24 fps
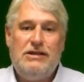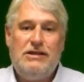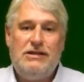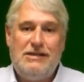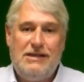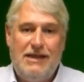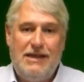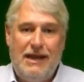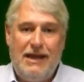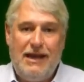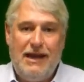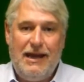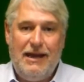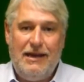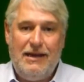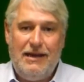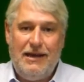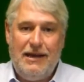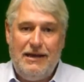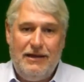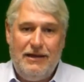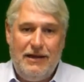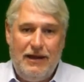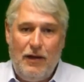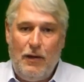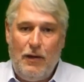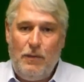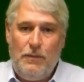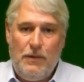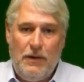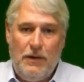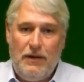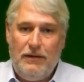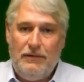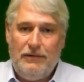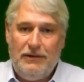to stick it in the
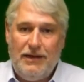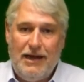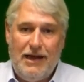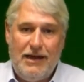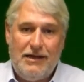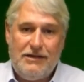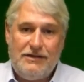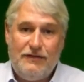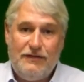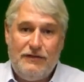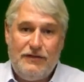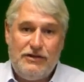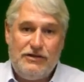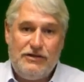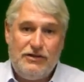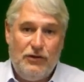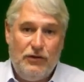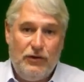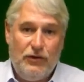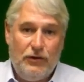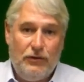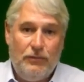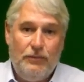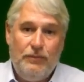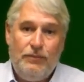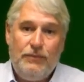upper layers of the soil,